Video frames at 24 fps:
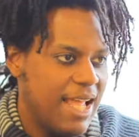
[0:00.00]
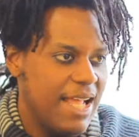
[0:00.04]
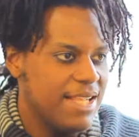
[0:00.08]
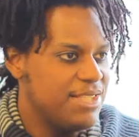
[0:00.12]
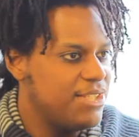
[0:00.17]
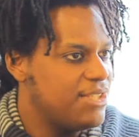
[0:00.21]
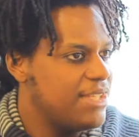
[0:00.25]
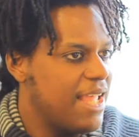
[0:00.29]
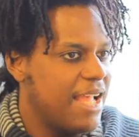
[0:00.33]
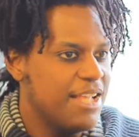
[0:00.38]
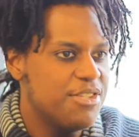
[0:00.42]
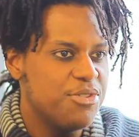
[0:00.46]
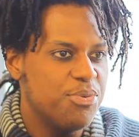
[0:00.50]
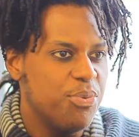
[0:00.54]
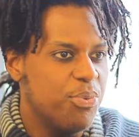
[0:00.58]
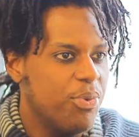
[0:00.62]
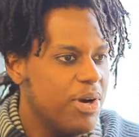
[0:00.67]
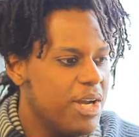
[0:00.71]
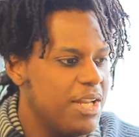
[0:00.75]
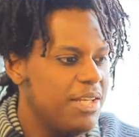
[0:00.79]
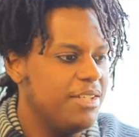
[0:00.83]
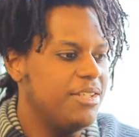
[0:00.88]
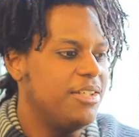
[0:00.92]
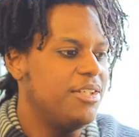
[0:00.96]
that's that's
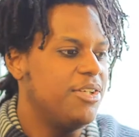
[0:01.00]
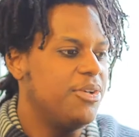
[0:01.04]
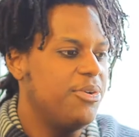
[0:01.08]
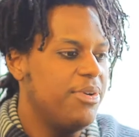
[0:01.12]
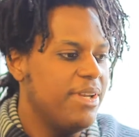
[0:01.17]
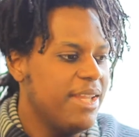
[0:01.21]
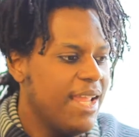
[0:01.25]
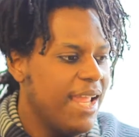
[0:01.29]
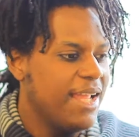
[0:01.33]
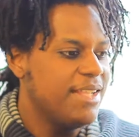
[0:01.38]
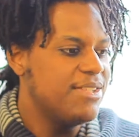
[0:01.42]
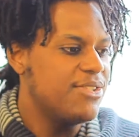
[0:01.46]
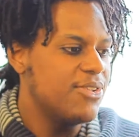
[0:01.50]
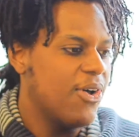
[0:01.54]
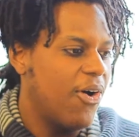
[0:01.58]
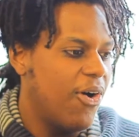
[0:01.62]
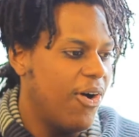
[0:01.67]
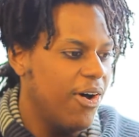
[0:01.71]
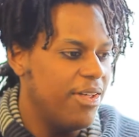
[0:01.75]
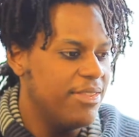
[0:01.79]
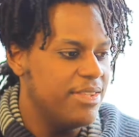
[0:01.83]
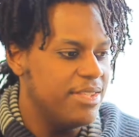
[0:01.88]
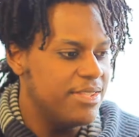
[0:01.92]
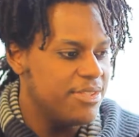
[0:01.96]
what creates
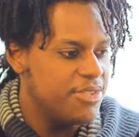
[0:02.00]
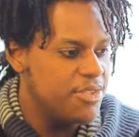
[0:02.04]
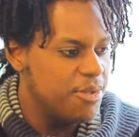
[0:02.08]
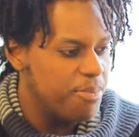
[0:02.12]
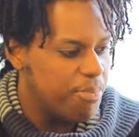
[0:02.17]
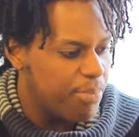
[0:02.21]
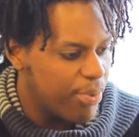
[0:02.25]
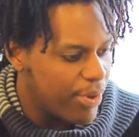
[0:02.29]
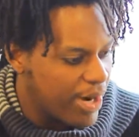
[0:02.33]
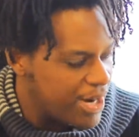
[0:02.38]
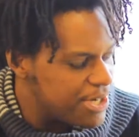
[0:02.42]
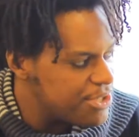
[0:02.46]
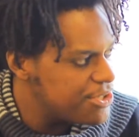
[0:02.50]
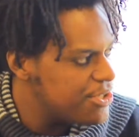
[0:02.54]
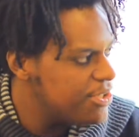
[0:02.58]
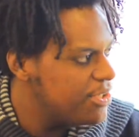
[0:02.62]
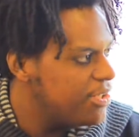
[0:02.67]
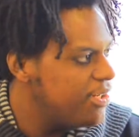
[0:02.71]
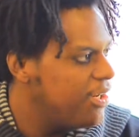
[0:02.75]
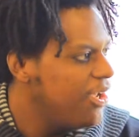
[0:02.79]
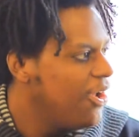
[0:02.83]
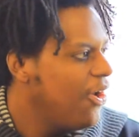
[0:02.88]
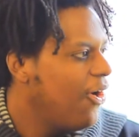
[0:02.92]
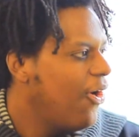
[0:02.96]
all this
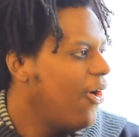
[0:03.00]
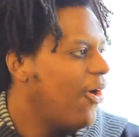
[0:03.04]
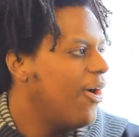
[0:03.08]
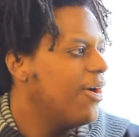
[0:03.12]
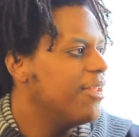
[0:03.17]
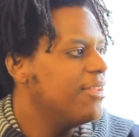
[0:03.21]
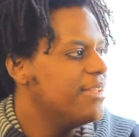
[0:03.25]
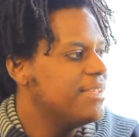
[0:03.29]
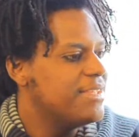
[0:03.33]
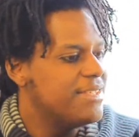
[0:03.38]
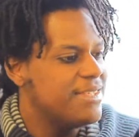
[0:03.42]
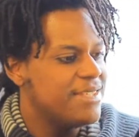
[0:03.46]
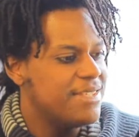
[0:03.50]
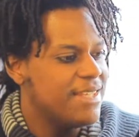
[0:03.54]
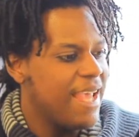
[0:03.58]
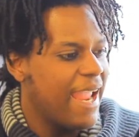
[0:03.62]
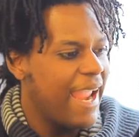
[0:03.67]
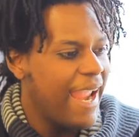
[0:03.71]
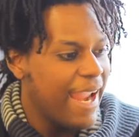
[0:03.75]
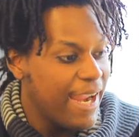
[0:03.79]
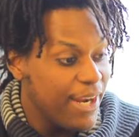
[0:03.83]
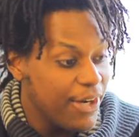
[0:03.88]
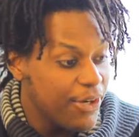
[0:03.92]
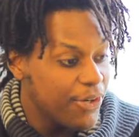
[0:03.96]
depression, all this
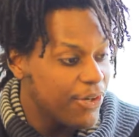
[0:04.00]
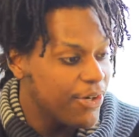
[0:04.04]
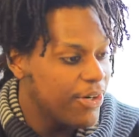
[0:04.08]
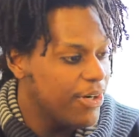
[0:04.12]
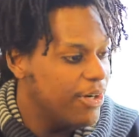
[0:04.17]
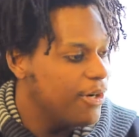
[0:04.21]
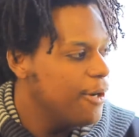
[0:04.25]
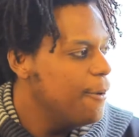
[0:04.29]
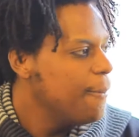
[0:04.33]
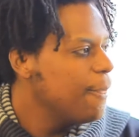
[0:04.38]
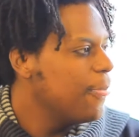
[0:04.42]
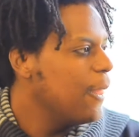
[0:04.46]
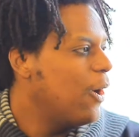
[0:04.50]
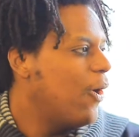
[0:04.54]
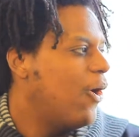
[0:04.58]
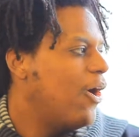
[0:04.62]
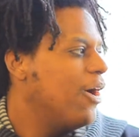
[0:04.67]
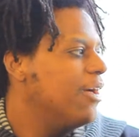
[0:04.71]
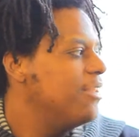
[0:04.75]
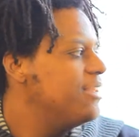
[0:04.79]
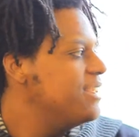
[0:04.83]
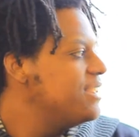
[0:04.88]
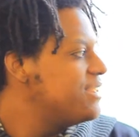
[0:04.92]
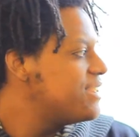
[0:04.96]
anger,
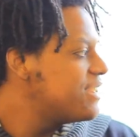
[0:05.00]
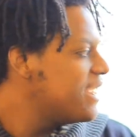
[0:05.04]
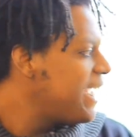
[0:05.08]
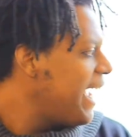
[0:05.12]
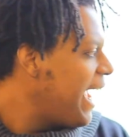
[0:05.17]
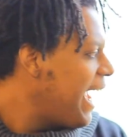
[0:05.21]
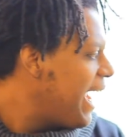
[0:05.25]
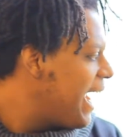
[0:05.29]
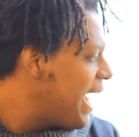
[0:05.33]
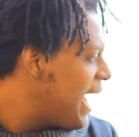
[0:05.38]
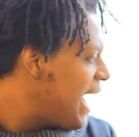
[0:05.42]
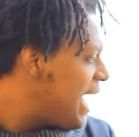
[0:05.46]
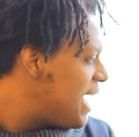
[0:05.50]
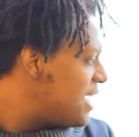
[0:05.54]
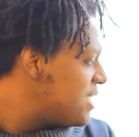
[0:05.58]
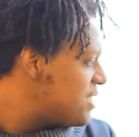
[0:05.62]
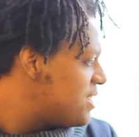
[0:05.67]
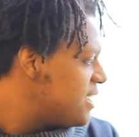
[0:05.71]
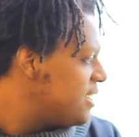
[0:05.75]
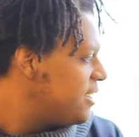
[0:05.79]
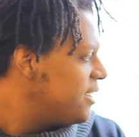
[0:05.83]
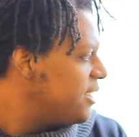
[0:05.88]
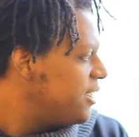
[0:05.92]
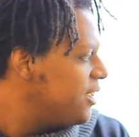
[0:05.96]
all this
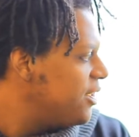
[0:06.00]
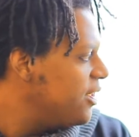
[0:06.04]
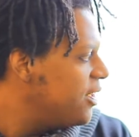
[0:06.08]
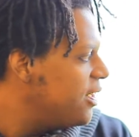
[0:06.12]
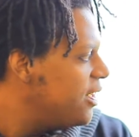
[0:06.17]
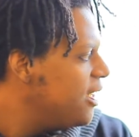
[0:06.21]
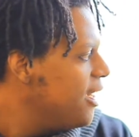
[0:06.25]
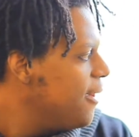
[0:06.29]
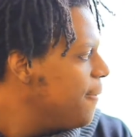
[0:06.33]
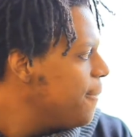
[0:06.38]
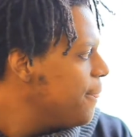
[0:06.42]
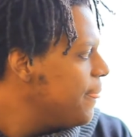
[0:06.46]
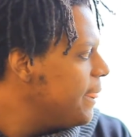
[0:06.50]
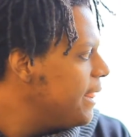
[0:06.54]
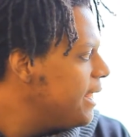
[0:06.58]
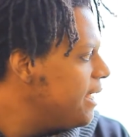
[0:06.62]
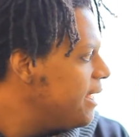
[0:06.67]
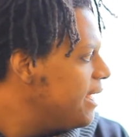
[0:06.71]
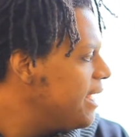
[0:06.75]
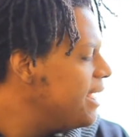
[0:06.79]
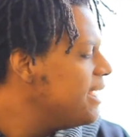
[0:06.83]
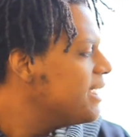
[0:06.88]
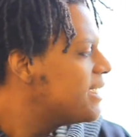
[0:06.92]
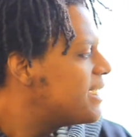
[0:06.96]
chaos in here.
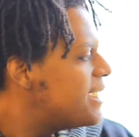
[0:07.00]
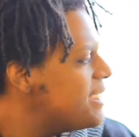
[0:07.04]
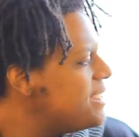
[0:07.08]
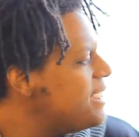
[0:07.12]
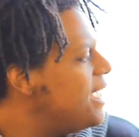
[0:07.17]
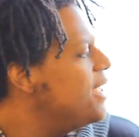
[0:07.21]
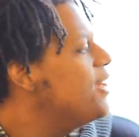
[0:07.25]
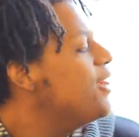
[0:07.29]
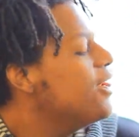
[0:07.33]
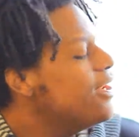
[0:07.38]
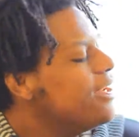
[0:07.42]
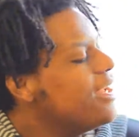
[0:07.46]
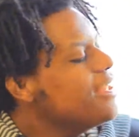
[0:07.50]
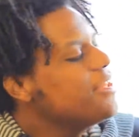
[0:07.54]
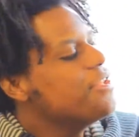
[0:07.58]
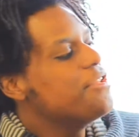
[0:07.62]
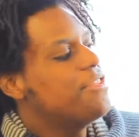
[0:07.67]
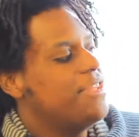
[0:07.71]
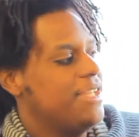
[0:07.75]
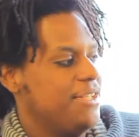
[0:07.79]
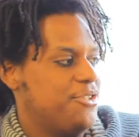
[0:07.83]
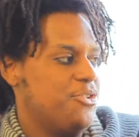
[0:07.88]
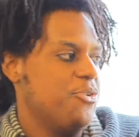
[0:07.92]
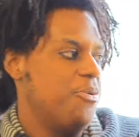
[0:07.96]
It, and another
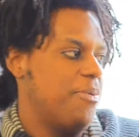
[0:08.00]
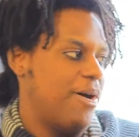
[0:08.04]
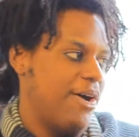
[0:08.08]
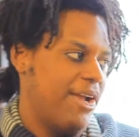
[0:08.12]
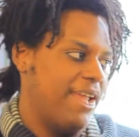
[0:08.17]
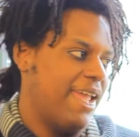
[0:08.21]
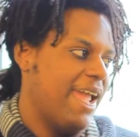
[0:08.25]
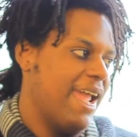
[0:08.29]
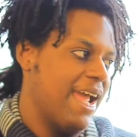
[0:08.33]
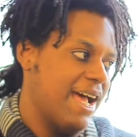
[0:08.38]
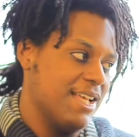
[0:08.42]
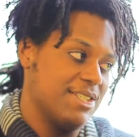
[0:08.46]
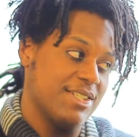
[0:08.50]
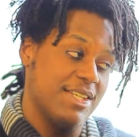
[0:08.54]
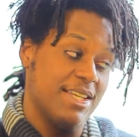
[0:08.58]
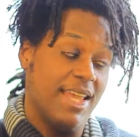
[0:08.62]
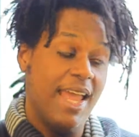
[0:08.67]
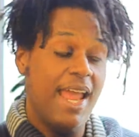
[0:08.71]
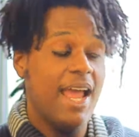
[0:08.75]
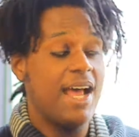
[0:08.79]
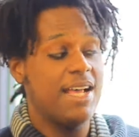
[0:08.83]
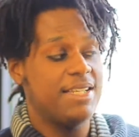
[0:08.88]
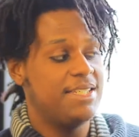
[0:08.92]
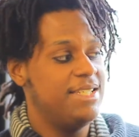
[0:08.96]
thing too about chaos,
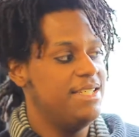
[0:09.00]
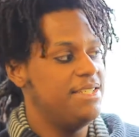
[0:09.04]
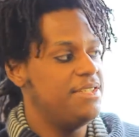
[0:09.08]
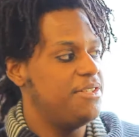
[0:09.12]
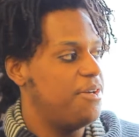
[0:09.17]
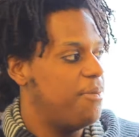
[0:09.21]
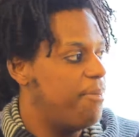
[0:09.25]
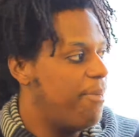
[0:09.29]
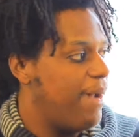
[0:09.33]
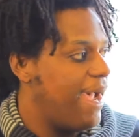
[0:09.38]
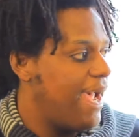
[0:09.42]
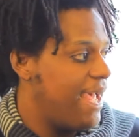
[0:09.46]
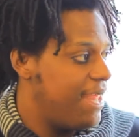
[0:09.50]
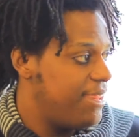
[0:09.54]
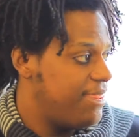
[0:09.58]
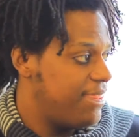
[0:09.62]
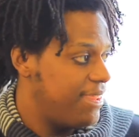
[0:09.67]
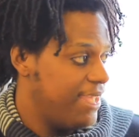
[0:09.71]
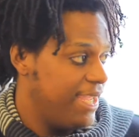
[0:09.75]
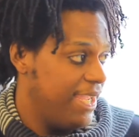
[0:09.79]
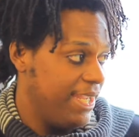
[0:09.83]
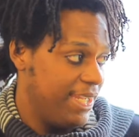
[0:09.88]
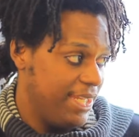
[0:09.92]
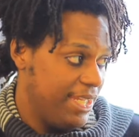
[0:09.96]
chaos isn't a bad
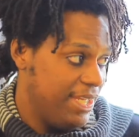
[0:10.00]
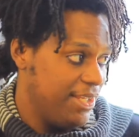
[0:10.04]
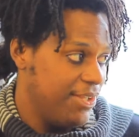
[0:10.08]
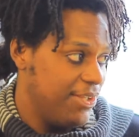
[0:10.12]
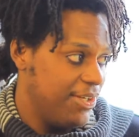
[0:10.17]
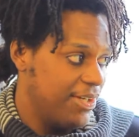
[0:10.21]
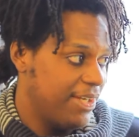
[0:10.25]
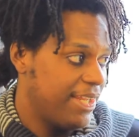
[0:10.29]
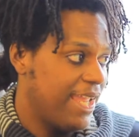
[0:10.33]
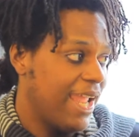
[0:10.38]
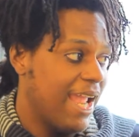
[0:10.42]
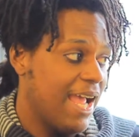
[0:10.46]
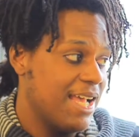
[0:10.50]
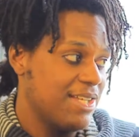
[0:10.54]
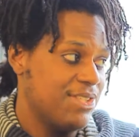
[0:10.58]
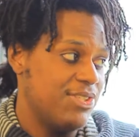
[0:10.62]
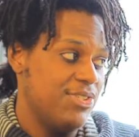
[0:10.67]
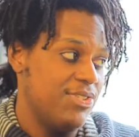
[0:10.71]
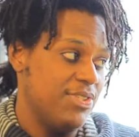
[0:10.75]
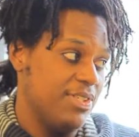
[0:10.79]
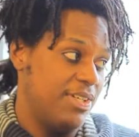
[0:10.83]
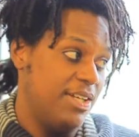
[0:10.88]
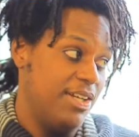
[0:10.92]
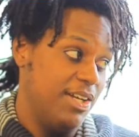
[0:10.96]
thing mm-hmm. either. Chaos
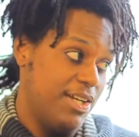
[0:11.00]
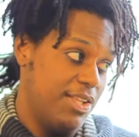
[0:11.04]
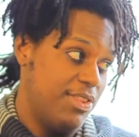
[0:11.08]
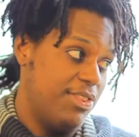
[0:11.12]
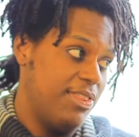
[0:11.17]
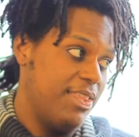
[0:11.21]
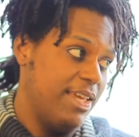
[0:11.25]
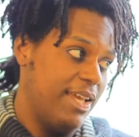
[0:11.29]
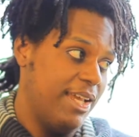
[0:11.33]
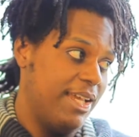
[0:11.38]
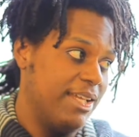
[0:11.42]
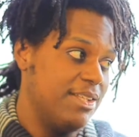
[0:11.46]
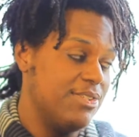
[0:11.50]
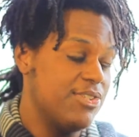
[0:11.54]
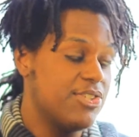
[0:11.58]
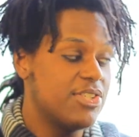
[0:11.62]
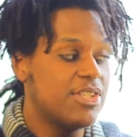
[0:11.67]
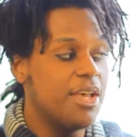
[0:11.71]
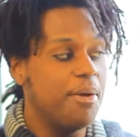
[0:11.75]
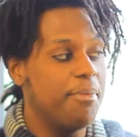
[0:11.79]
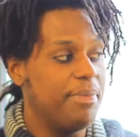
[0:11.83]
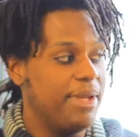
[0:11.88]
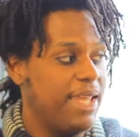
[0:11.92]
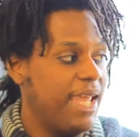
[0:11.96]
is a good thing in
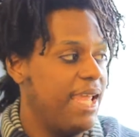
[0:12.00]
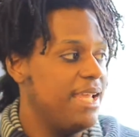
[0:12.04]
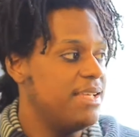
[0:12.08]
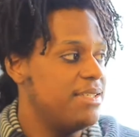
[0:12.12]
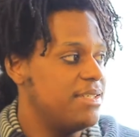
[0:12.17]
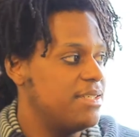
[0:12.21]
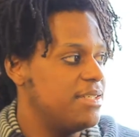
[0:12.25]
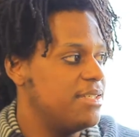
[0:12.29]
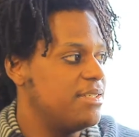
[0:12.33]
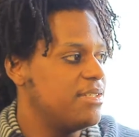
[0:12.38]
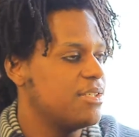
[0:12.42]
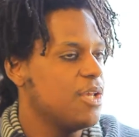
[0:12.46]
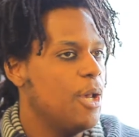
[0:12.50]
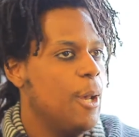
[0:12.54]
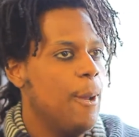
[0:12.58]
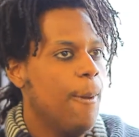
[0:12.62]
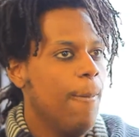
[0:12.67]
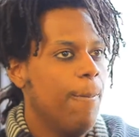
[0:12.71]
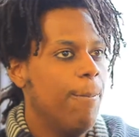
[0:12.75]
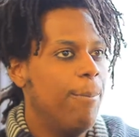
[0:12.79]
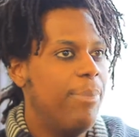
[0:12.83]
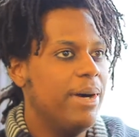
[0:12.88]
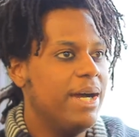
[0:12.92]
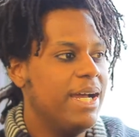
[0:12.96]
some cases,
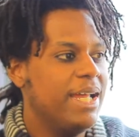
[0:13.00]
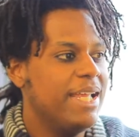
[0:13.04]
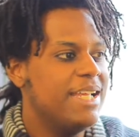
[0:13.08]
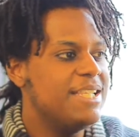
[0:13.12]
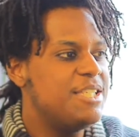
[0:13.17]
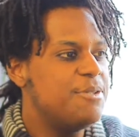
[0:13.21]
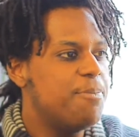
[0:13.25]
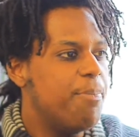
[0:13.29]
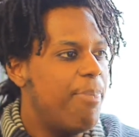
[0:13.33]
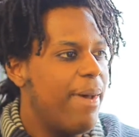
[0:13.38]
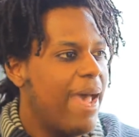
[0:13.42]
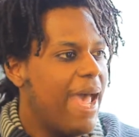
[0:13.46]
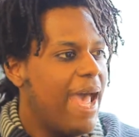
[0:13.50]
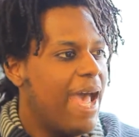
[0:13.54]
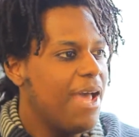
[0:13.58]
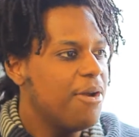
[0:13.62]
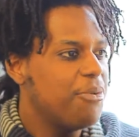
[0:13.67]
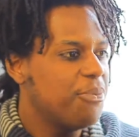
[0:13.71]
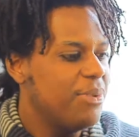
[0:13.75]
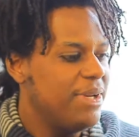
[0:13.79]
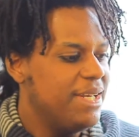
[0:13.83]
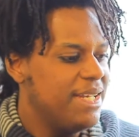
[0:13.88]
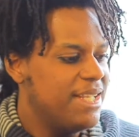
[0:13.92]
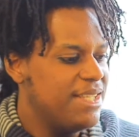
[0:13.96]
mm-hmm. but it's
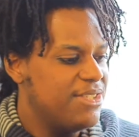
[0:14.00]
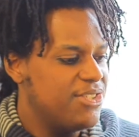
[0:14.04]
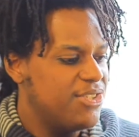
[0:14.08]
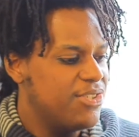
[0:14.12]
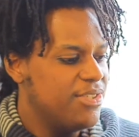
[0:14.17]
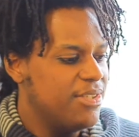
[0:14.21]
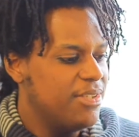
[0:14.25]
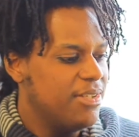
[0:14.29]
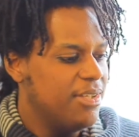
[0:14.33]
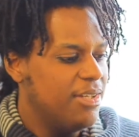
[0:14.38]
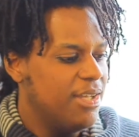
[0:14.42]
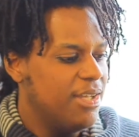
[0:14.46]
bad when it's